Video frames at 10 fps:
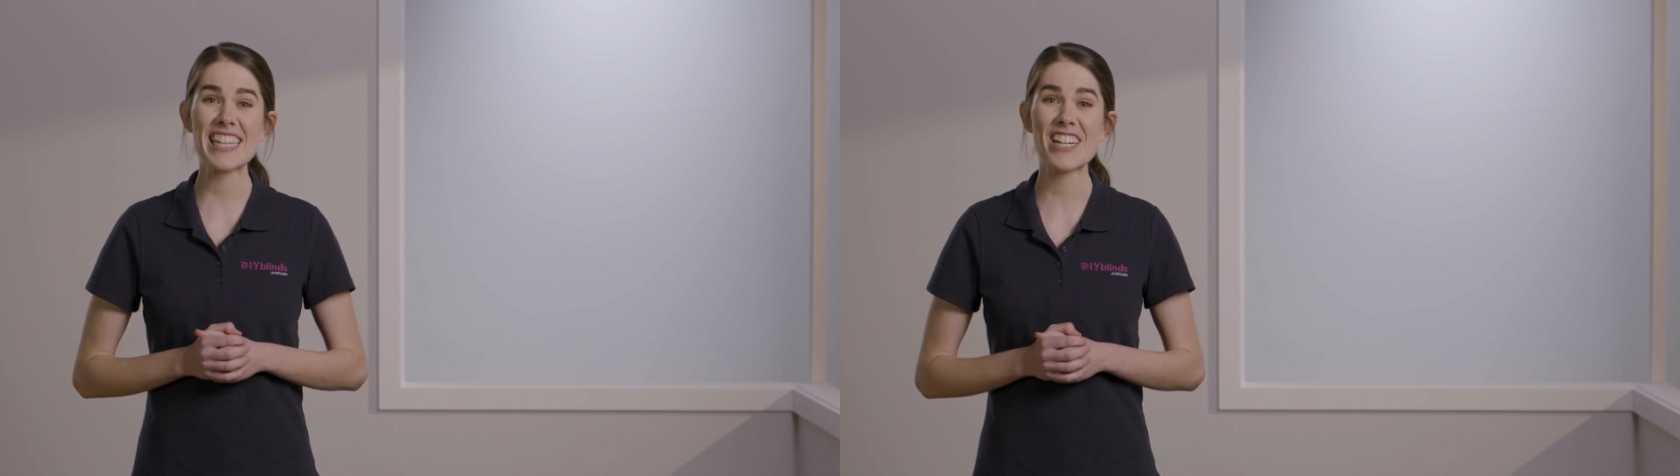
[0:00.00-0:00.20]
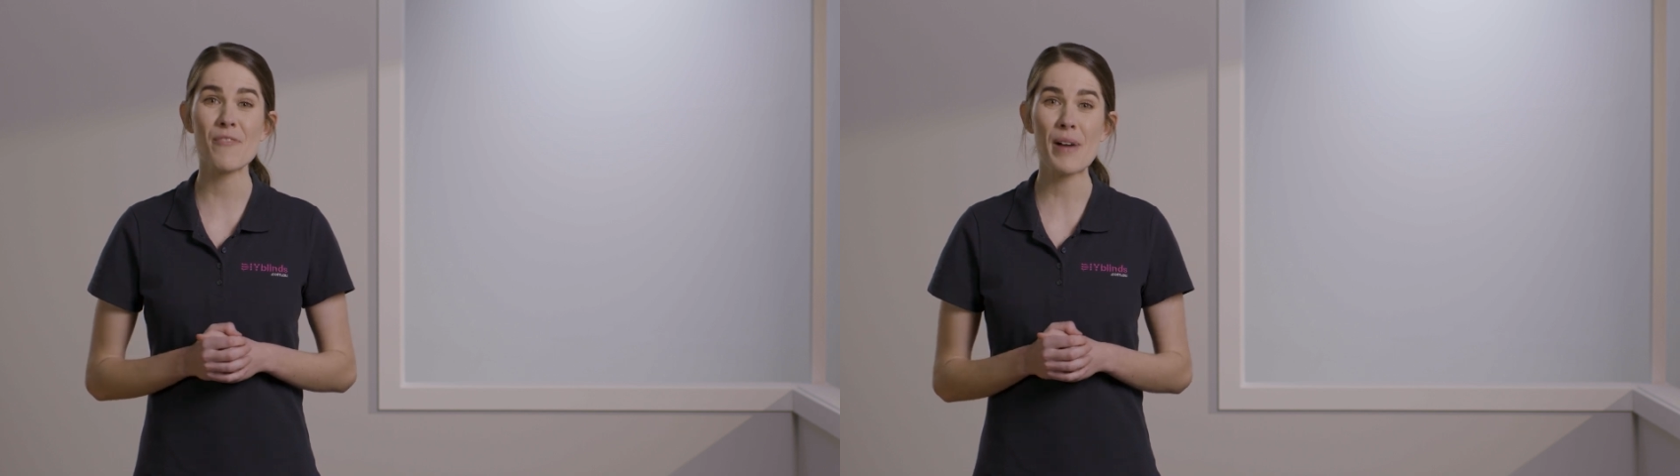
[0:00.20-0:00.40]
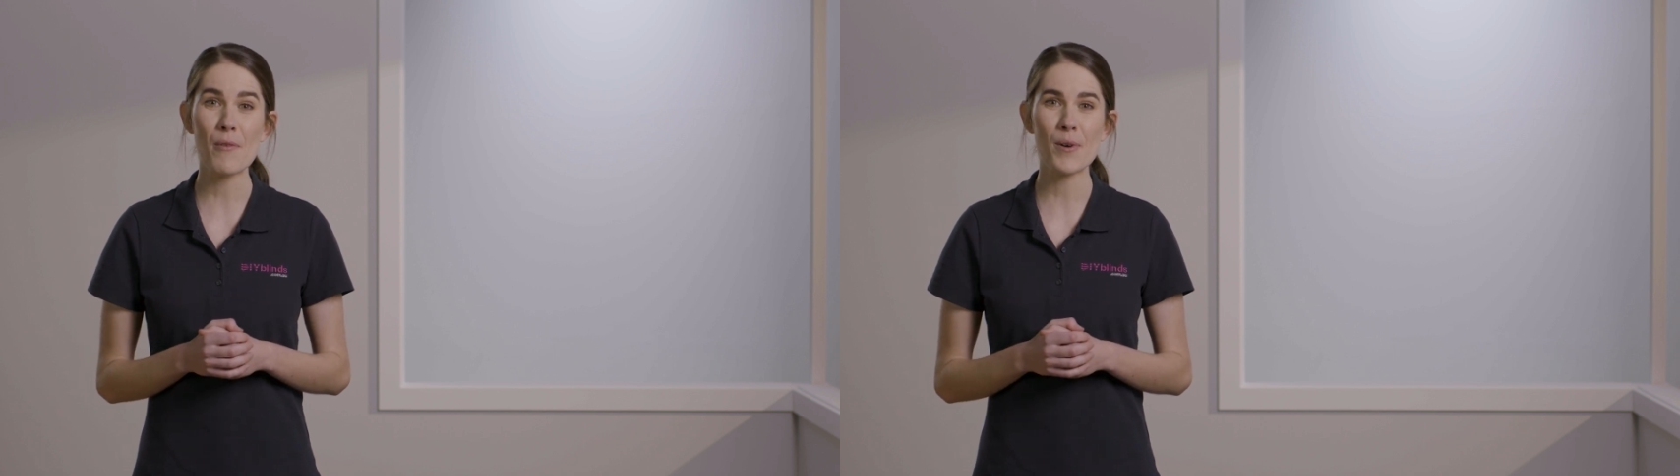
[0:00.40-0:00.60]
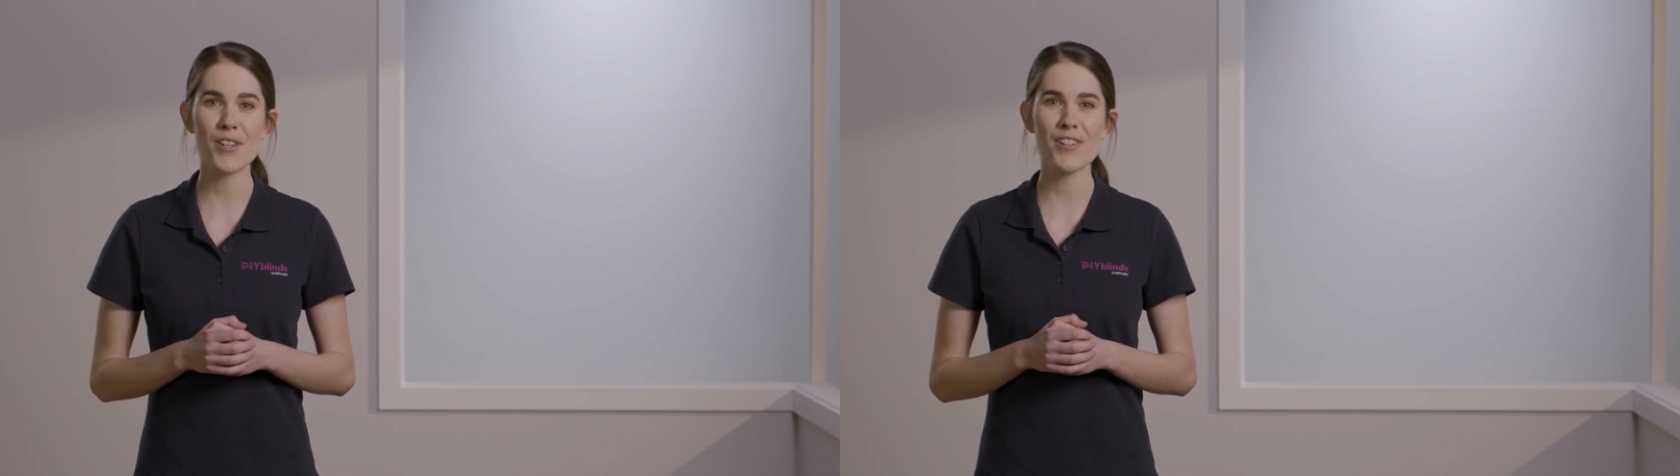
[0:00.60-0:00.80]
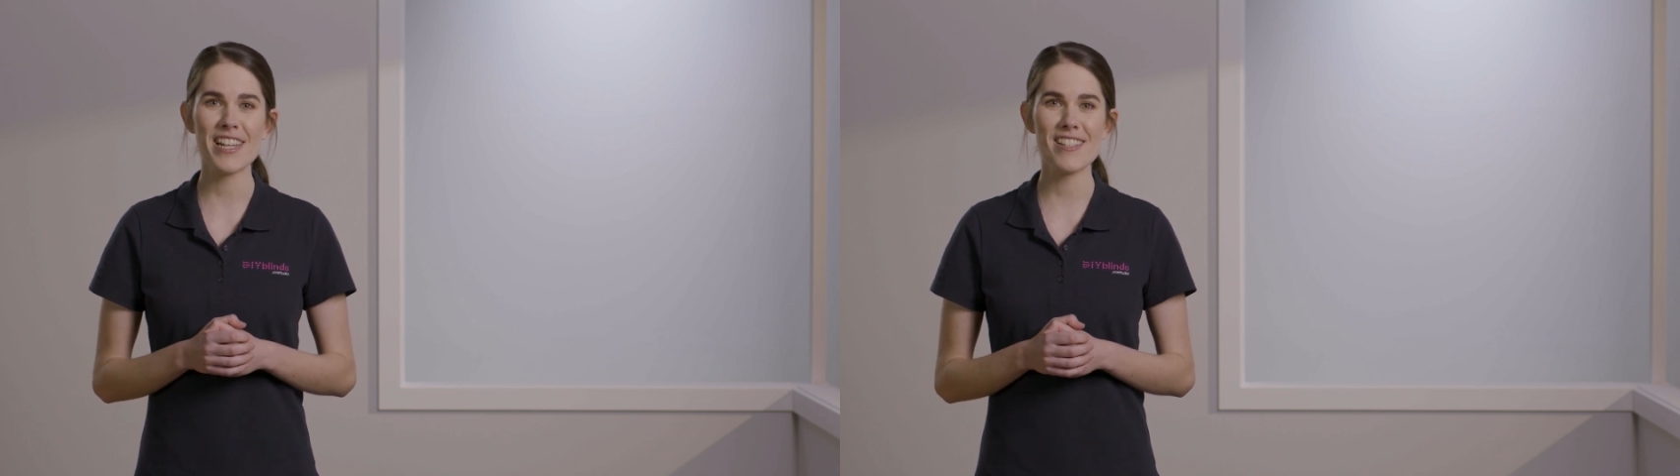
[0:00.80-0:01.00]
clear about
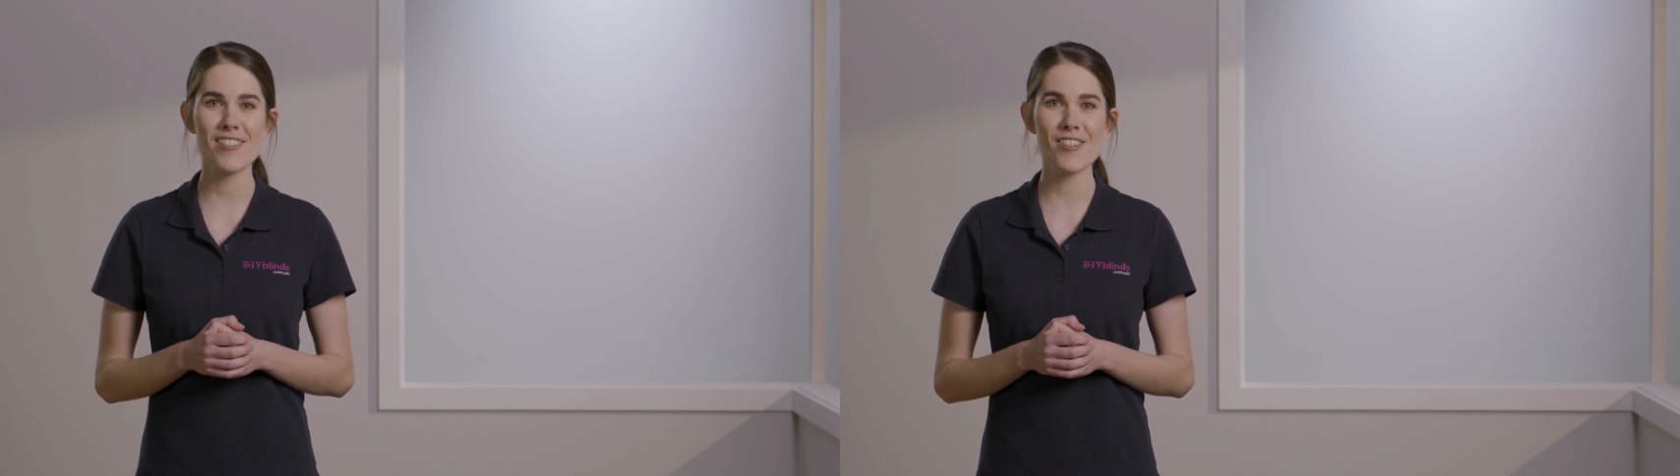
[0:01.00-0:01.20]
what you need to